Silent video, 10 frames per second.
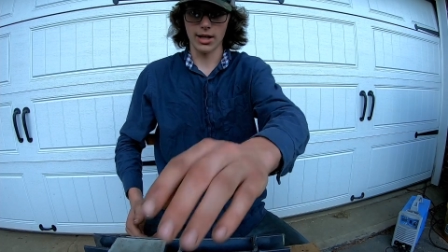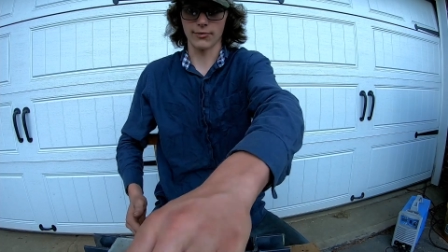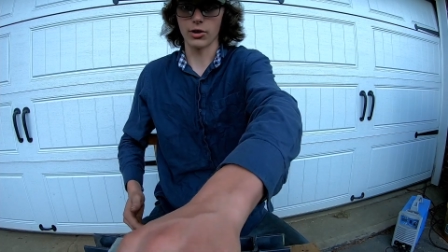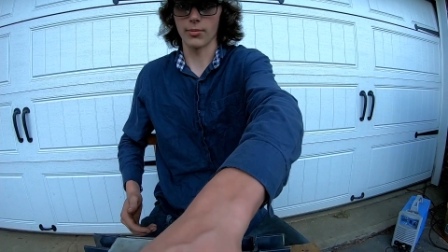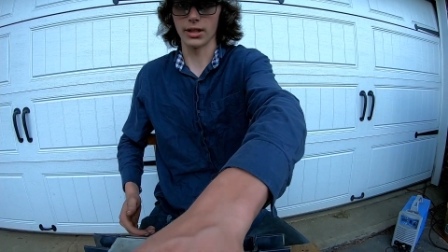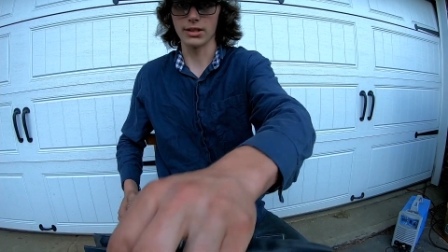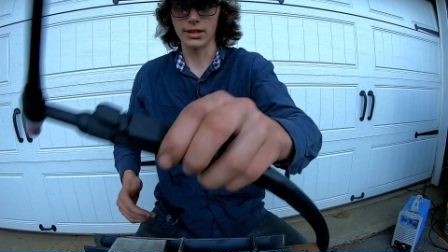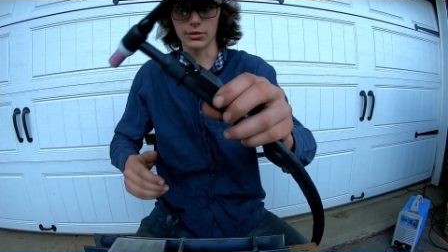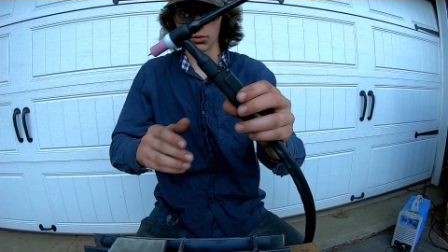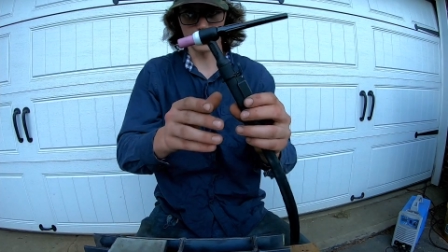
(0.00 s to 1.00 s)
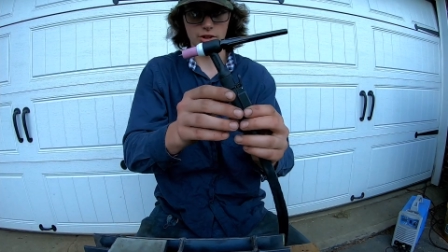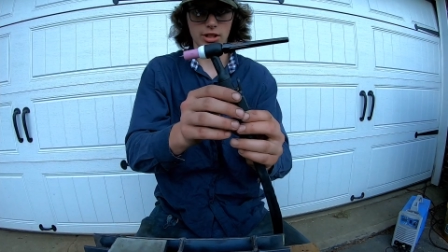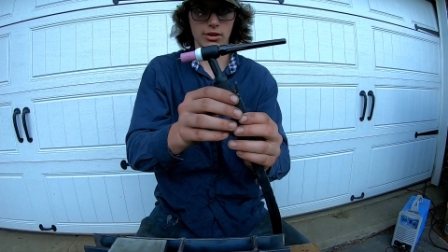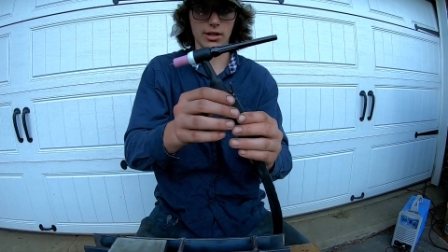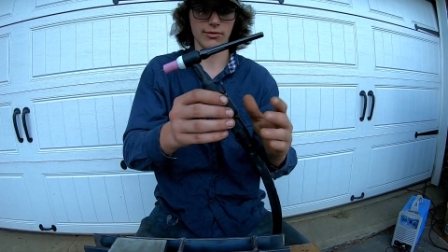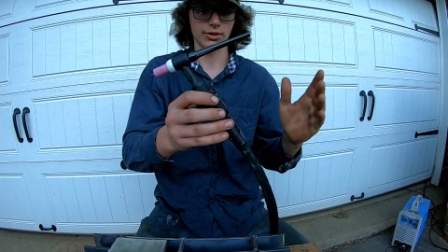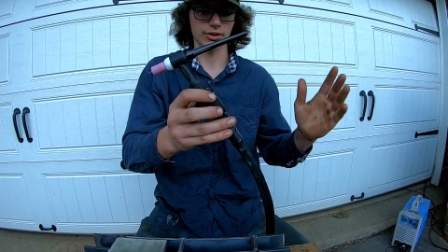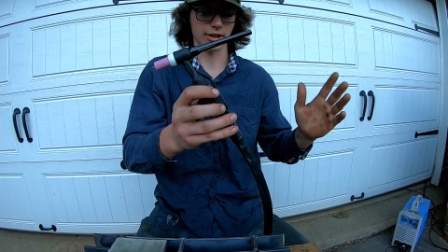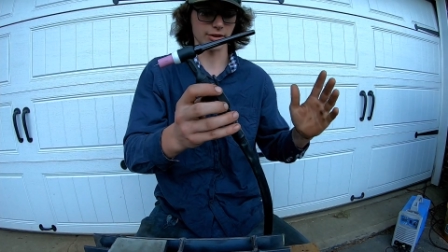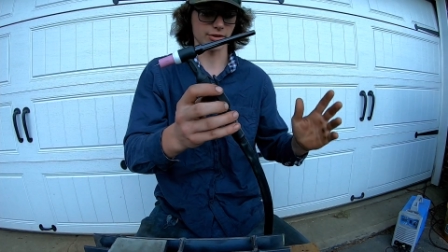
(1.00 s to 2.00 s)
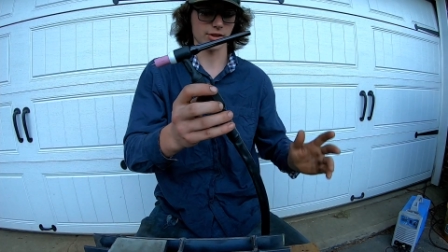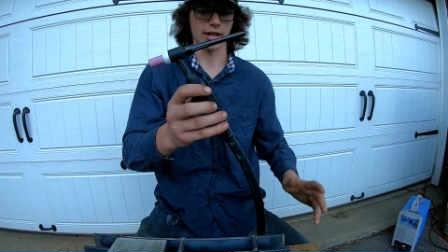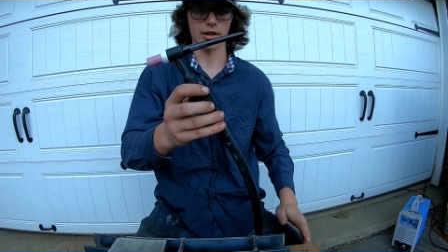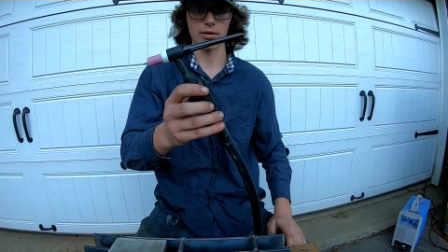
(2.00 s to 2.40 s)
I've got my TIG torch here, everything's set